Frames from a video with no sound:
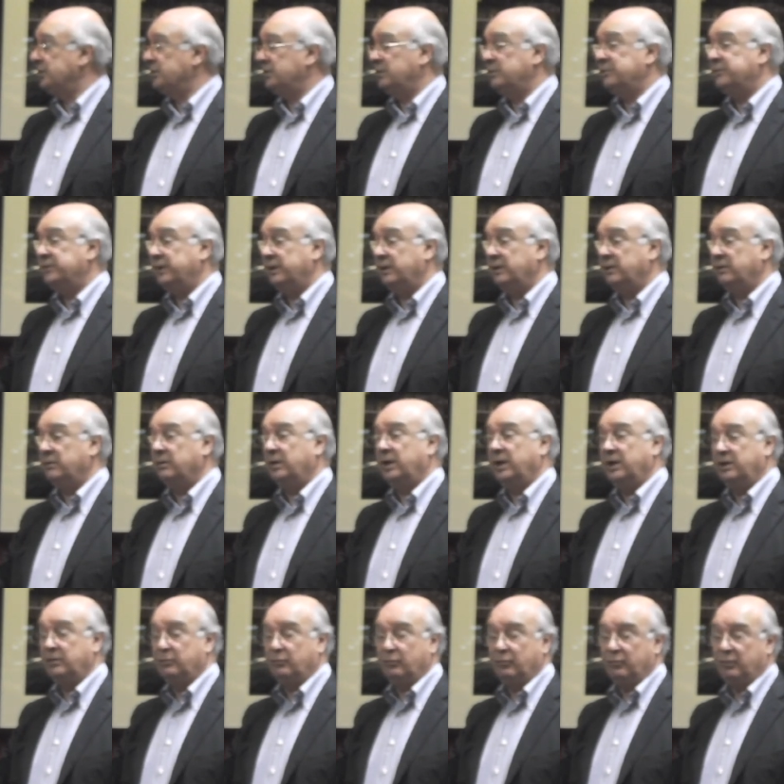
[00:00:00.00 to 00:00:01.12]
groups in,
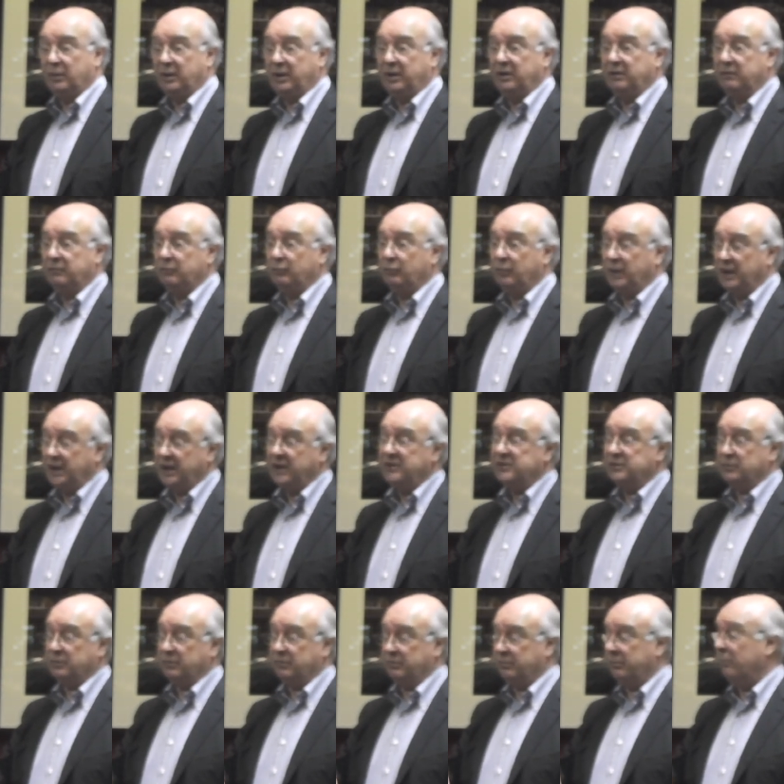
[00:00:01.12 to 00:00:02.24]
in, in raids
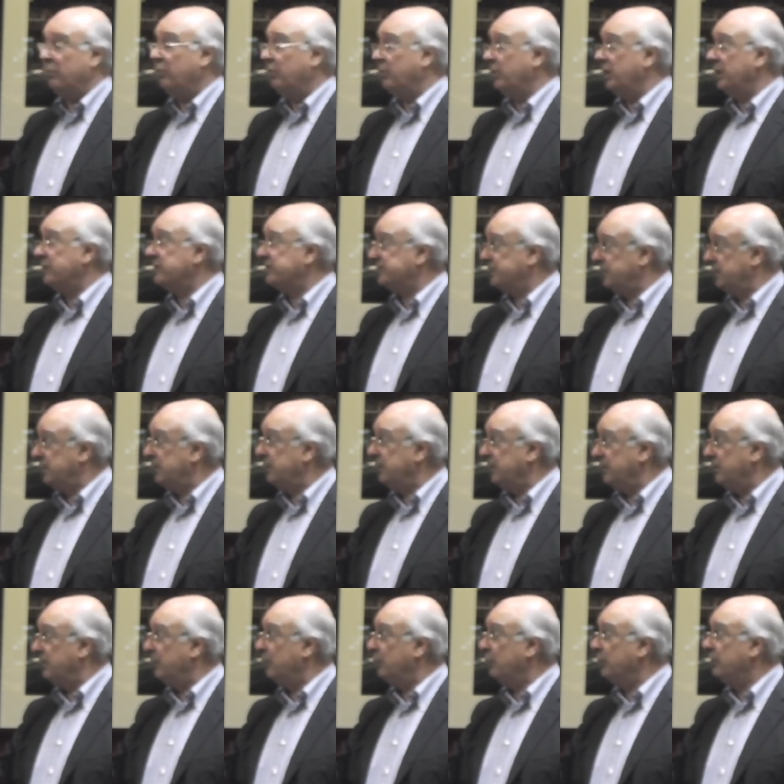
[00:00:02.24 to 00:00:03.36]
that were more like
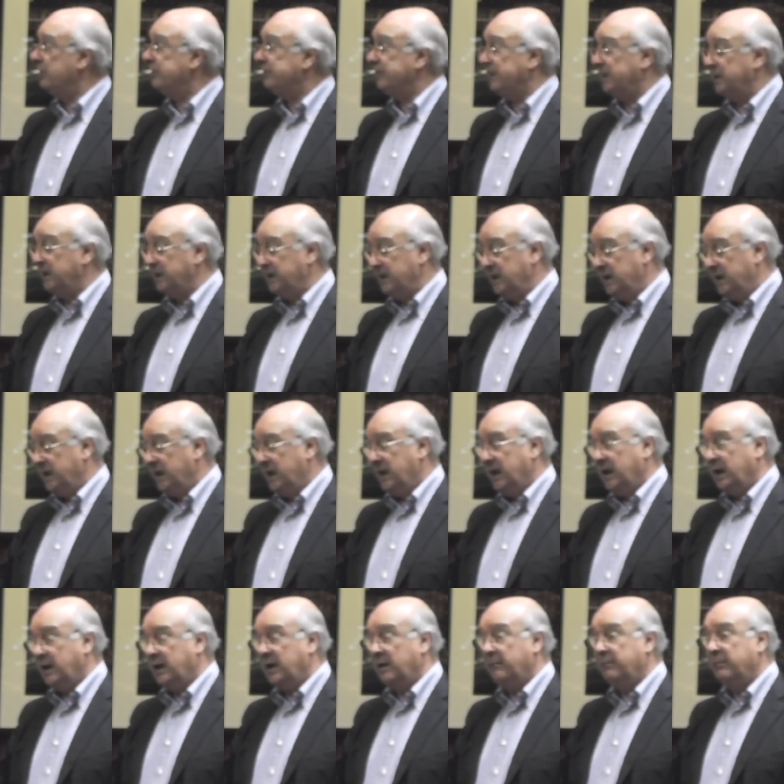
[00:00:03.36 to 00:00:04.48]
stealing than warfare.
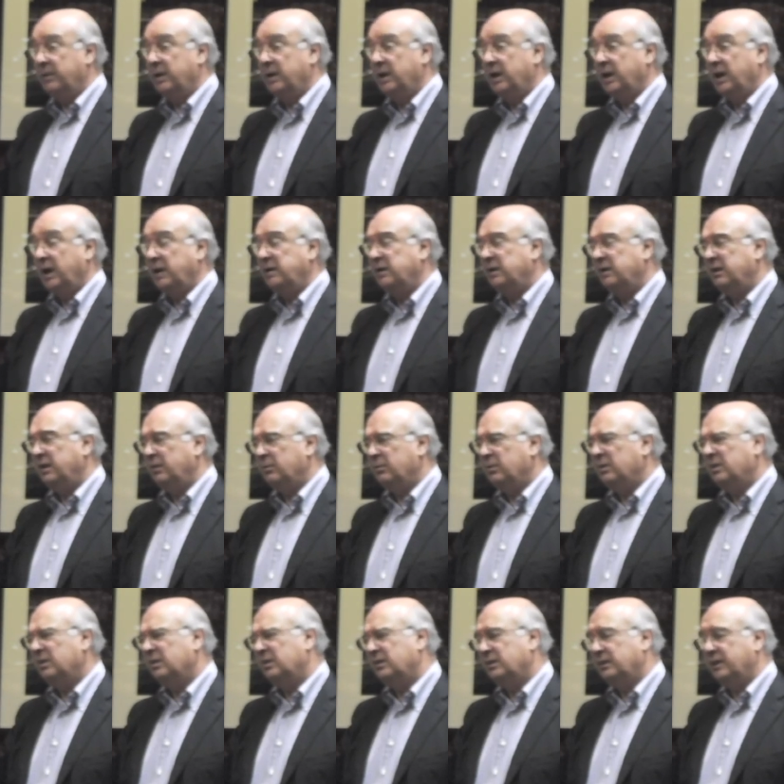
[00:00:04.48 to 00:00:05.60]
Um, and you think,
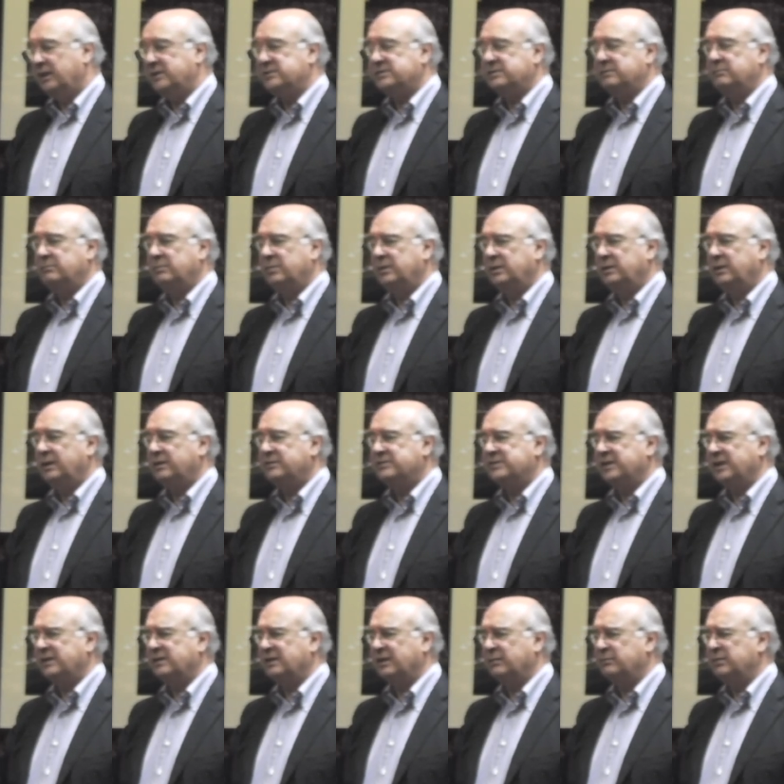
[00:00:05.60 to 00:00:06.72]
well, oh, that's, that
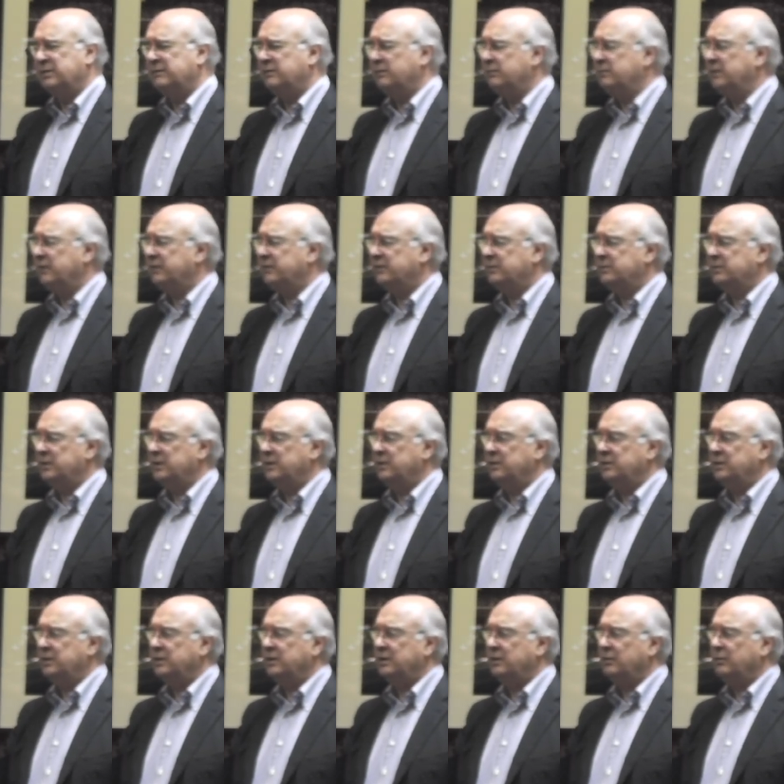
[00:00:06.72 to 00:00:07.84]
sounds like a bit of a myth to me.
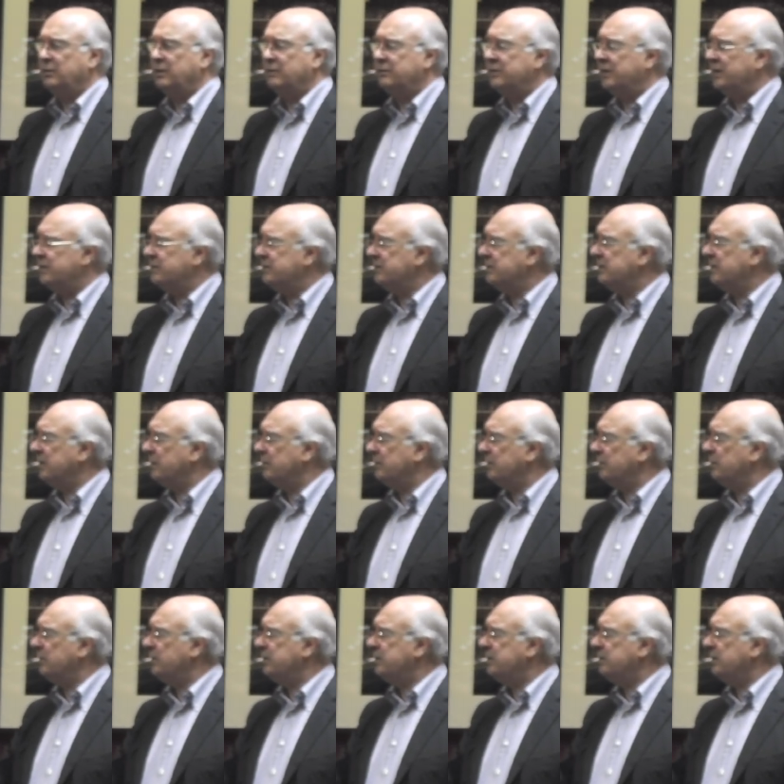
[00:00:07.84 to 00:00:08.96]
You know, why would they do that?
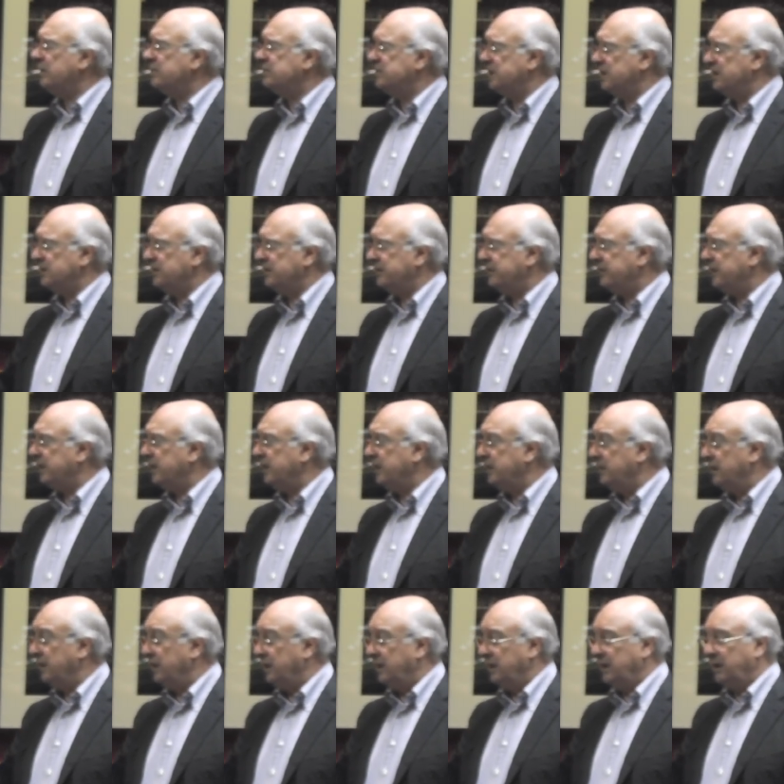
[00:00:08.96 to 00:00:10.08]
Well, when you actually
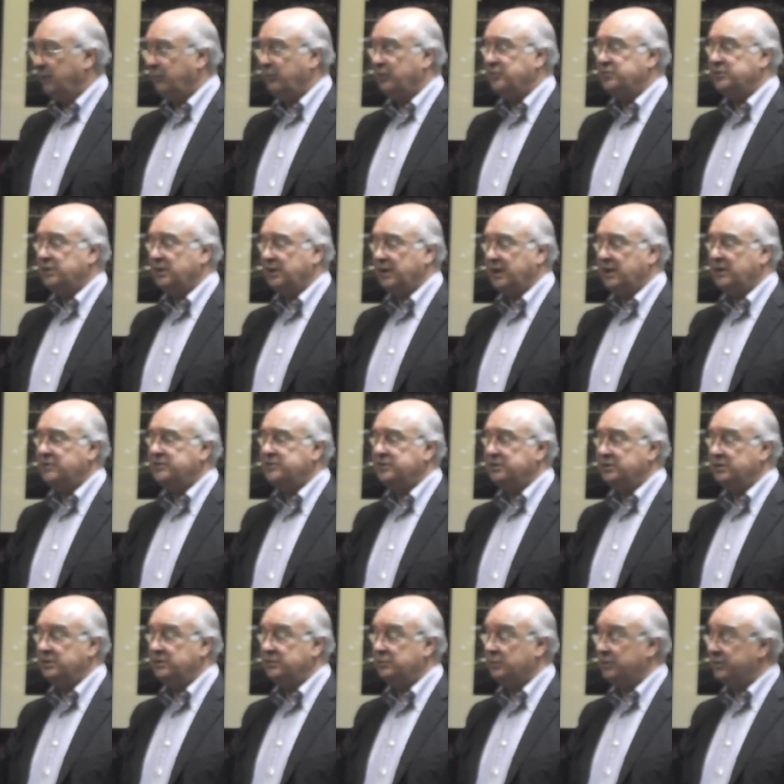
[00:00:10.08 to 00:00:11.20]
understand Aboriginal
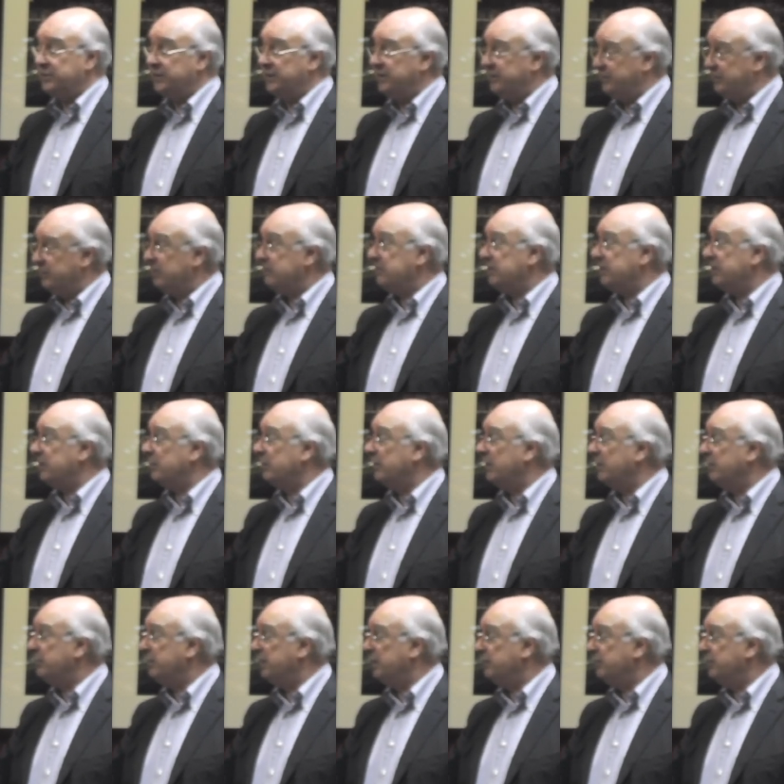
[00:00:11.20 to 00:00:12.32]
attitudes, what they thought about the
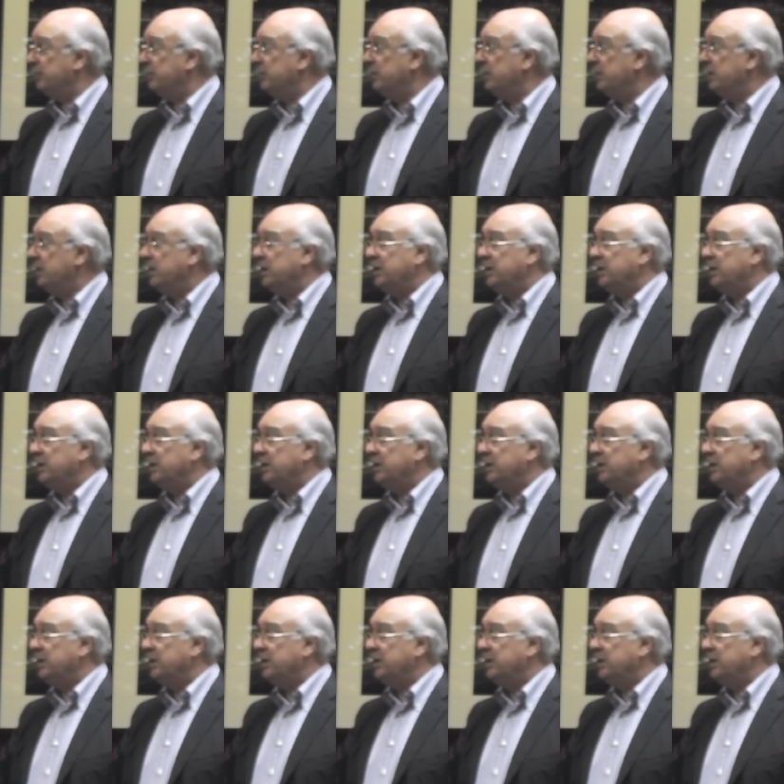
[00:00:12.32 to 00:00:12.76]
white people,